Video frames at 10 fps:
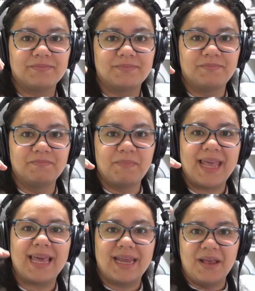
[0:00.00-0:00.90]

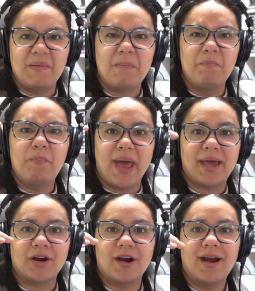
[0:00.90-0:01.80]
make it even
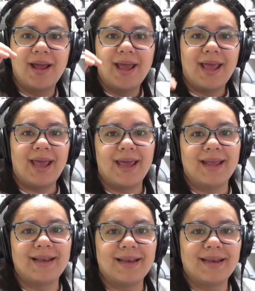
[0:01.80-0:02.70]
better
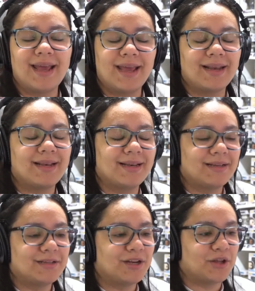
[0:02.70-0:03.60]

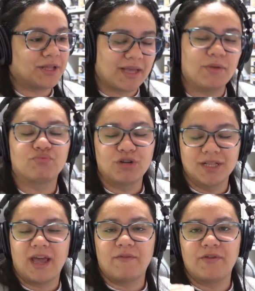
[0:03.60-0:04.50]
and you know, that they really
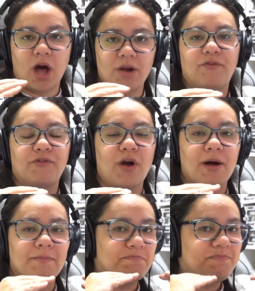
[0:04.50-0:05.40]
have gone
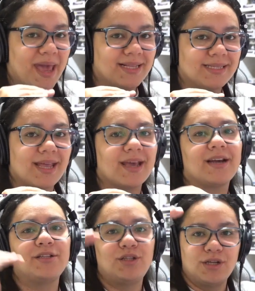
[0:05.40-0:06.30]
from
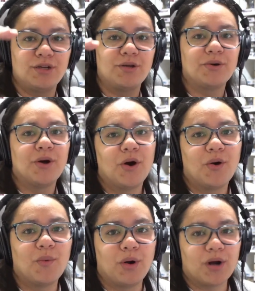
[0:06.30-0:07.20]
basic to
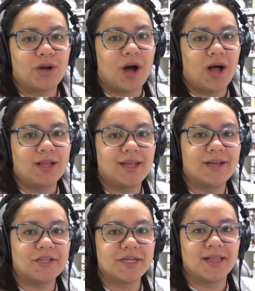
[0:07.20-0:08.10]
war
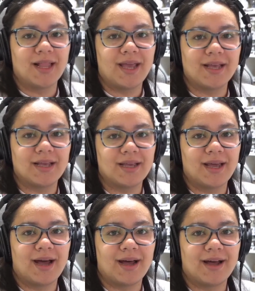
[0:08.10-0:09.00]
college and like,
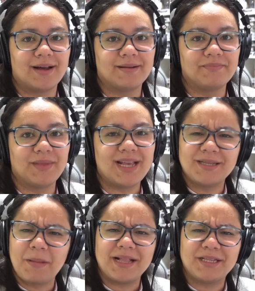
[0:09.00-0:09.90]

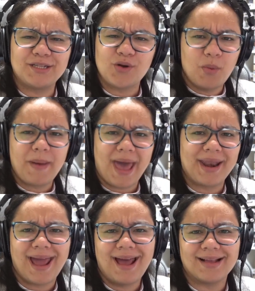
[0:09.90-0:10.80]
it's so
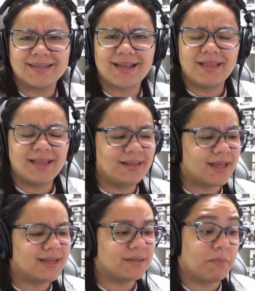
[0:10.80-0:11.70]
badass. I think that
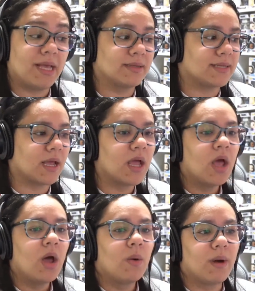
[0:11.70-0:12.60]
is amazing
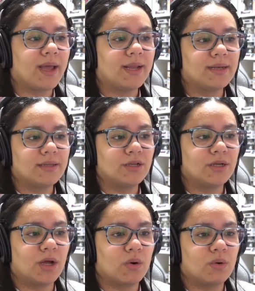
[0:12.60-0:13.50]
when, you
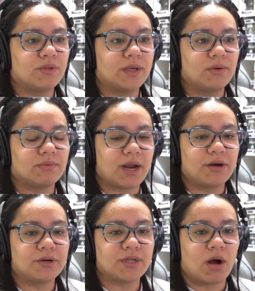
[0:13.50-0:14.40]
know, the
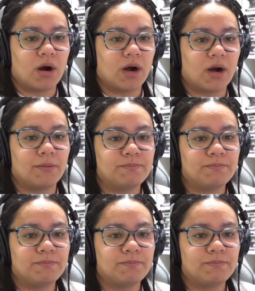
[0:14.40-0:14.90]
writers are,